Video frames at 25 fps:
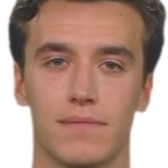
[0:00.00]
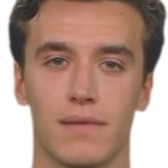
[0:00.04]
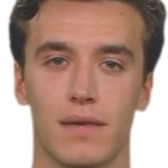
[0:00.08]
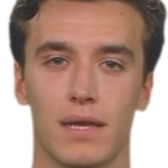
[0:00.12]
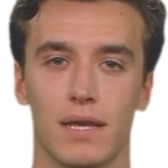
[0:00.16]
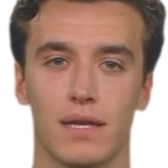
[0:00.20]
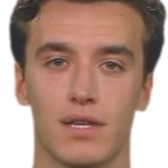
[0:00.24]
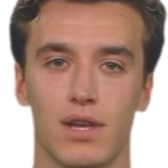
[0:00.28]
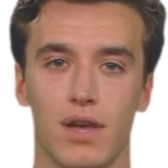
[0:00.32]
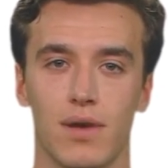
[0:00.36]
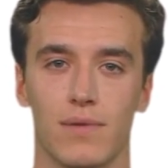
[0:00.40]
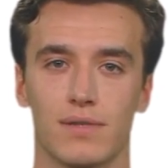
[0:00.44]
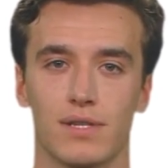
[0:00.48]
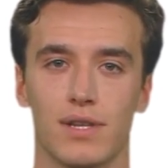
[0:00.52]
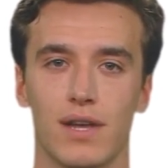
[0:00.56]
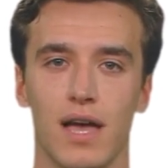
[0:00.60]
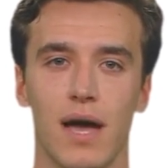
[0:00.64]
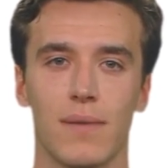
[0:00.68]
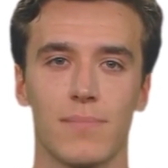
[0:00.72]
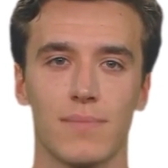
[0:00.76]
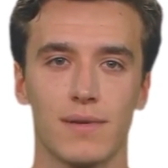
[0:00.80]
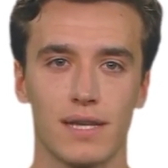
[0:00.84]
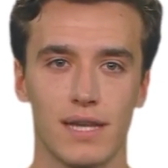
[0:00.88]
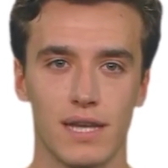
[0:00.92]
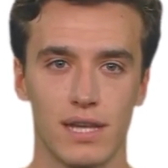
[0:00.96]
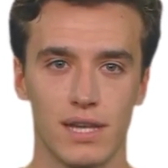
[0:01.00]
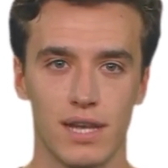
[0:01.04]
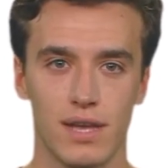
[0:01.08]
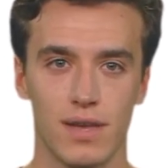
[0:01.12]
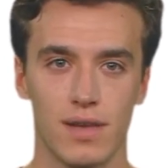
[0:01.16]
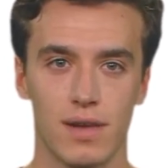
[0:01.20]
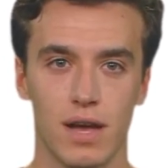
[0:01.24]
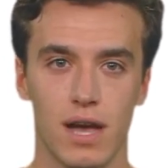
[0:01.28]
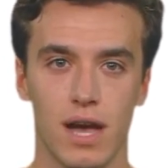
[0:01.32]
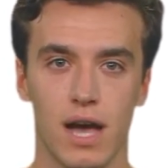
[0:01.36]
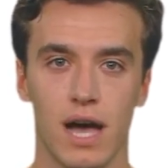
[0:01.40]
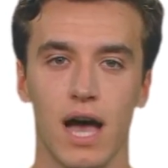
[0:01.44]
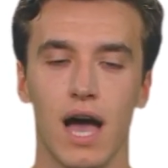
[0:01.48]
In terms of
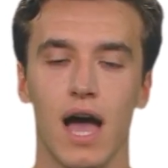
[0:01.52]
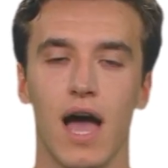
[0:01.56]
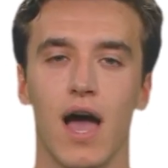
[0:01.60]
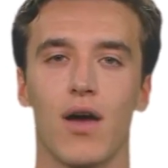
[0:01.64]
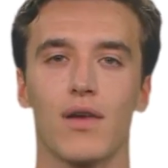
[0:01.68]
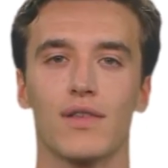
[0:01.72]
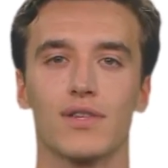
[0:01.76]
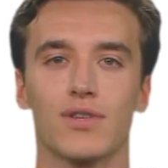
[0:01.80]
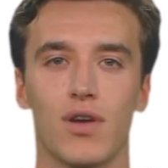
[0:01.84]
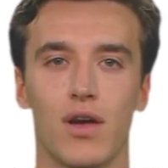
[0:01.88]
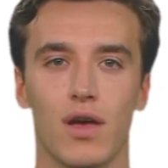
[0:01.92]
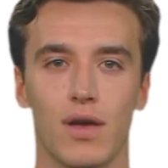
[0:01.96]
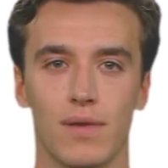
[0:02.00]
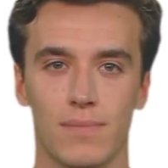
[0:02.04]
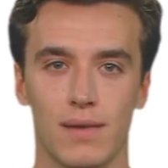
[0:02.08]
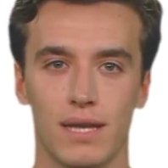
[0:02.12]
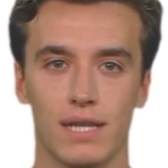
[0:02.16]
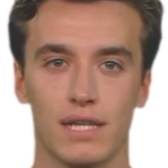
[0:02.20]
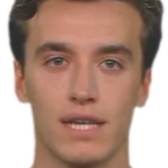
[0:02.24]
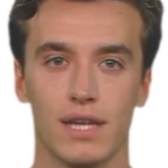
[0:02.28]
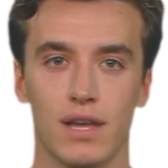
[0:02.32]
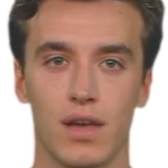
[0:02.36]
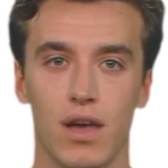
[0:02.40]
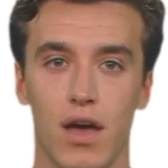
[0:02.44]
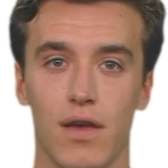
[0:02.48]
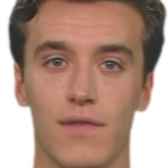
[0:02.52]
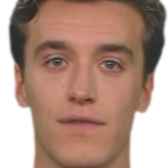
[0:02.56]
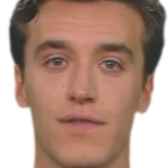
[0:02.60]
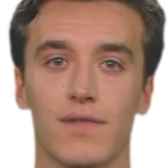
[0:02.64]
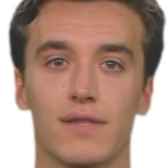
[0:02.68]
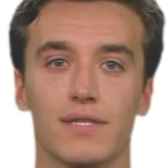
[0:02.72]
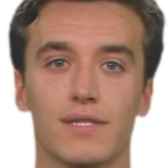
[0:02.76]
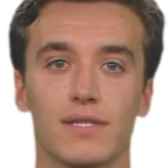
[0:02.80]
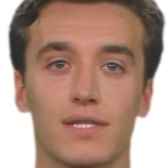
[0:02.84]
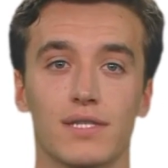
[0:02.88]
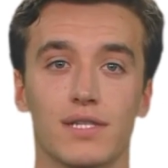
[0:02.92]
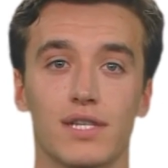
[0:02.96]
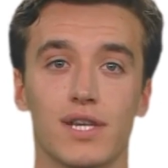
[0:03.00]
competition, Haas Automation
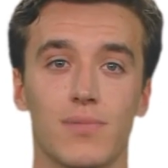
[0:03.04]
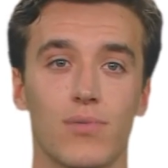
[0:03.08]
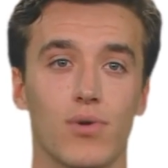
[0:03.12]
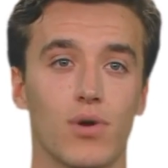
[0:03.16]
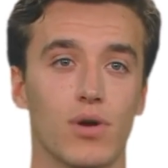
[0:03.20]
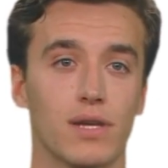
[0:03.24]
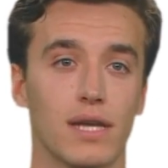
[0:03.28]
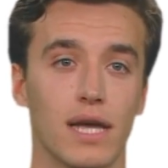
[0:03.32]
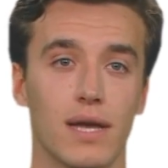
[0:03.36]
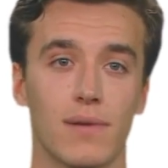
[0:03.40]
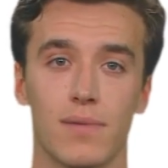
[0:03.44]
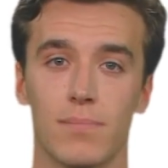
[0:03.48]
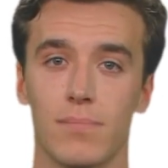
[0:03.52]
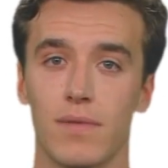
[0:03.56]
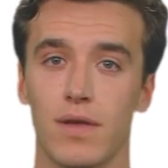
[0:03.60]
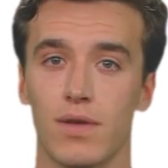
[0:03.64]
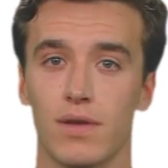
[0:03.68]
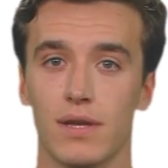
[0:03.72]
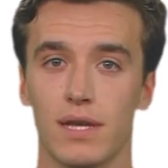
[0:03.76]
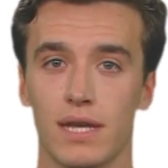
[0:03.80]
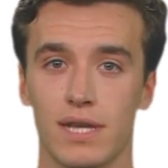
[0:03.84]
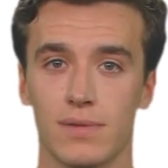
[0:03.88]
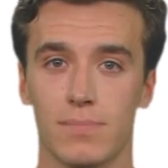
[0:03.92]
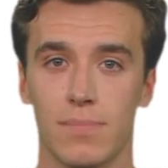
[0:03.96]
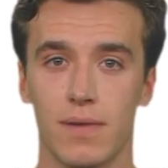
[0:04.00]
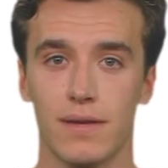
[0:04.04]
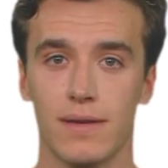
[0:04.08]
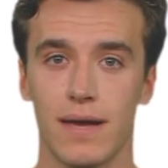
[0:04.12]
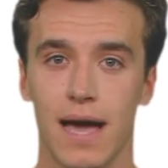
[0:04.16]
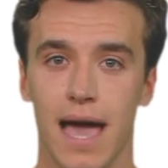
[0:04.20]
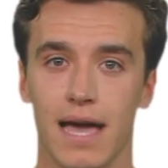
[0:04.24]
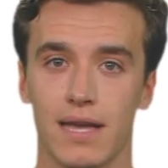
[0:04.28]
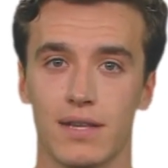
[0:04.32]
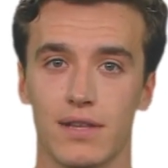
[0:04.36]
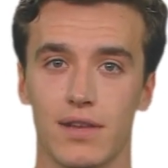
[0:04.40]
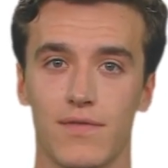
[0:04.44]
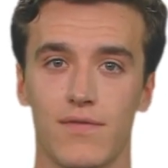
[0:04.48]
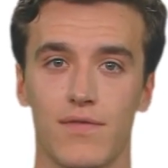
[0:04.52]
offers similar capabilities but
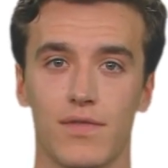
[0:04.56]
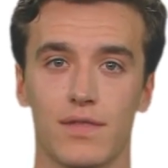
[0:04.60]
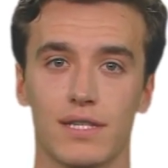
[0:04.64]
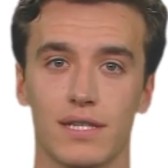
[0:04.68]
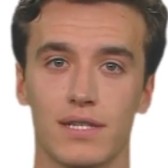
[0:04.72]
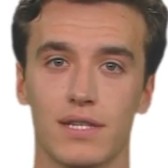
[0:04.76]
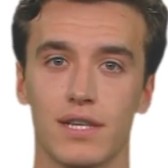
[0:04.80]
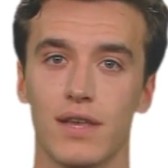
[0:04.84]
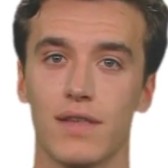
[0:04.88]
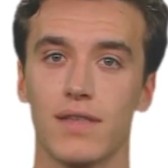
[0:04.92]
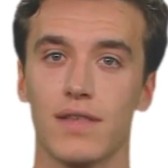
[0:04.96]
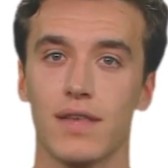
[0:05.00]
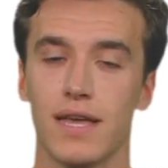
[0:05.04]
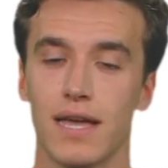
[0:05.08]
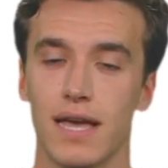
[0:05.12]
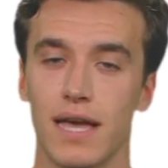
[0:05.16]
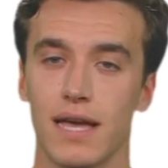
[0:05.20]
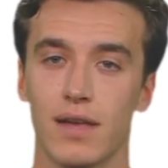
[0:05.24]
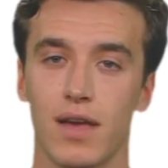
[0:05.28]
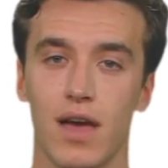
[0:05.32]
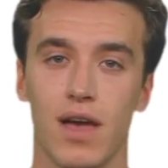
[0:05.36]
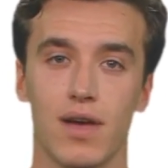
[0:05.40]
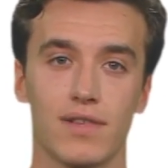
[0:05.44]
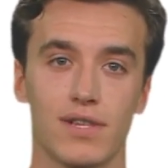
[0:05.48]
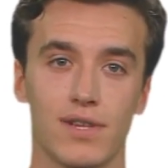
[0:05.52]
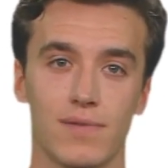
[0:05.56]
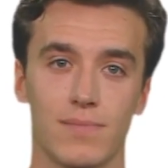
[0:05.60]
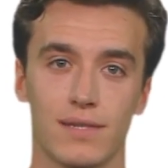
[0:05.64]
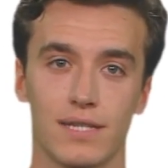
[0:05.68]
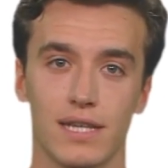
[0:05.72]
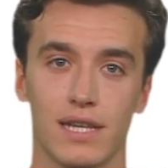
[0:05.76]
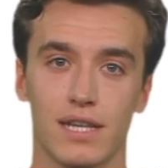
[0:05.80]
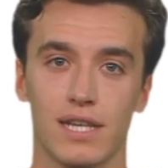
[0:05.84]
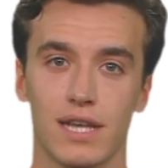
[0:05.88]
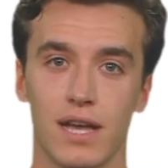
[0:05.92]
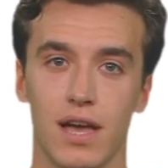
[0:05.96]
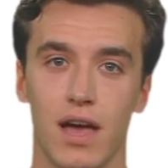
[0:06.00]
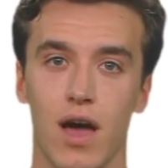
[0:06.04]
lacks the versatility and
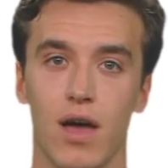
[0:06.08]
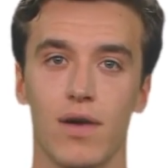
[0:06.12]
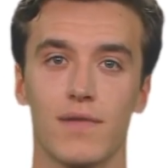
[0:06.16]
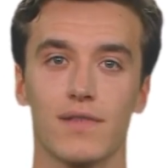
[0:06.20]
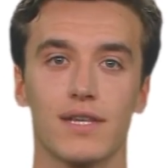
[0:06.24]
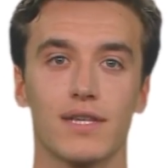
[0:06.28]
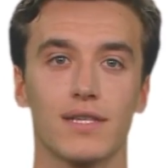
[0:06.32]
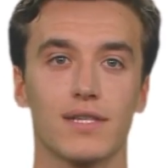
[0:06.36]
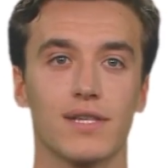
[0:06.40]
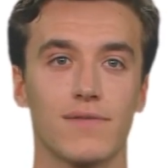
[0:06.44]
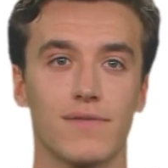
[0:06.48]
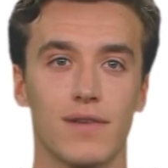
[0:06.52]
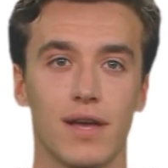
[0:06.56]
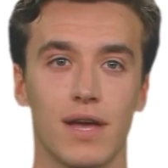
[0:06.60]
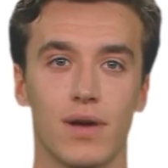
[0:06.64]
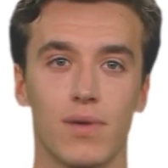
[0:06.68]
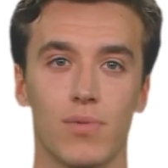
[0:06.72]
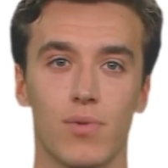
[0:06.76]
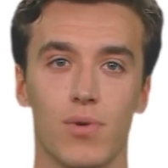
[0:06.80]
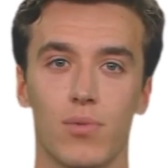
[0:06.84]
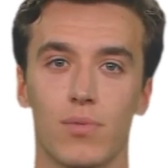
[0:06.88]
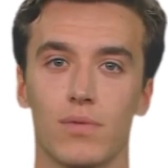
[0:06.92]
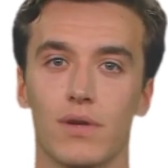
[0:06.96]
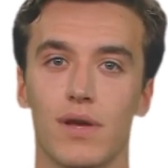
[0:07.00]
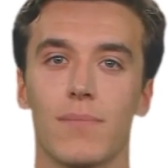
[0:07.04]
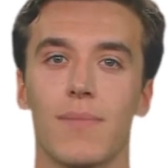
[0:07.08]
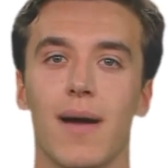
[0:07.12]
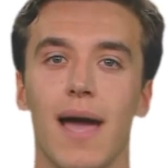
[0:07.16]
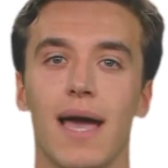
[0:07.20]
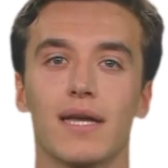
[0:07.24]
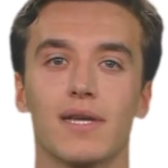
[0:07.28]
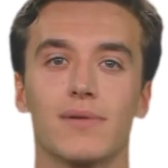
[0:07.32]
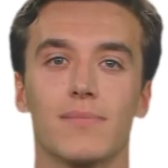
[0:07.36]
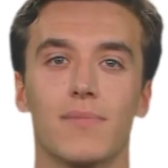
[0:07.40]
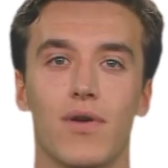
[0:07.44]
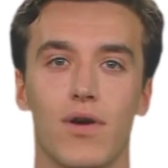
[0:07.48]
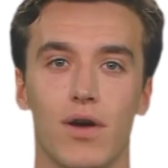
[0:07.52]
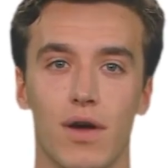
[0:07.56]
customization options available with the
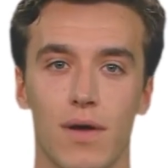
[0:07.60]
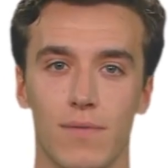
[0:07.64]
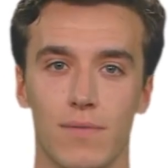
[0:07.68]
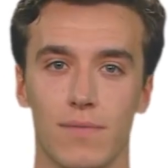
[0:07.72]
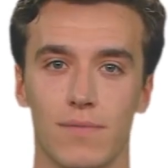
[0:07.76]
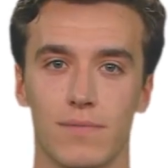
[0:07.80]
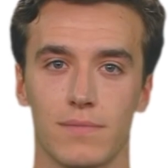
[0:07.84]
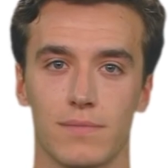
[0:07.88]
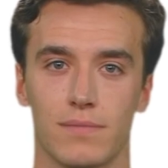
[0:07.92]
Max Pro.